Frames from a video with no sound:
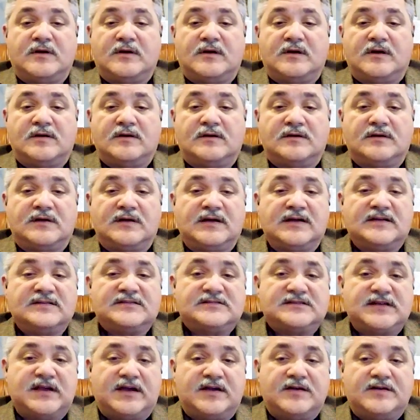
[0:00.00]
on looking at
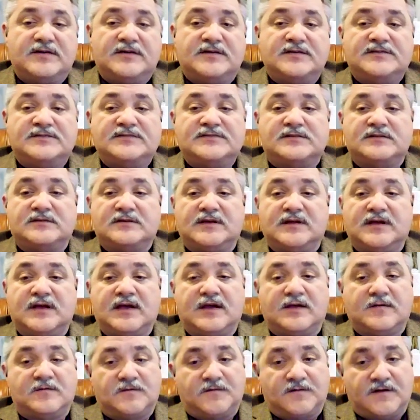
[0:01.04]
standards, looking
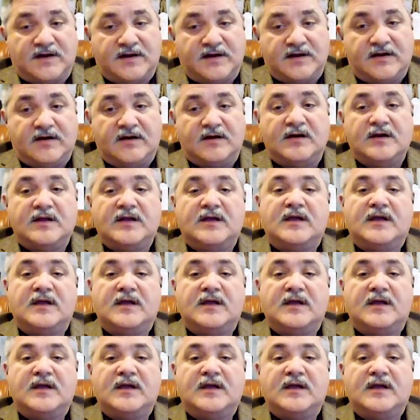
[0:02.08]
at fire,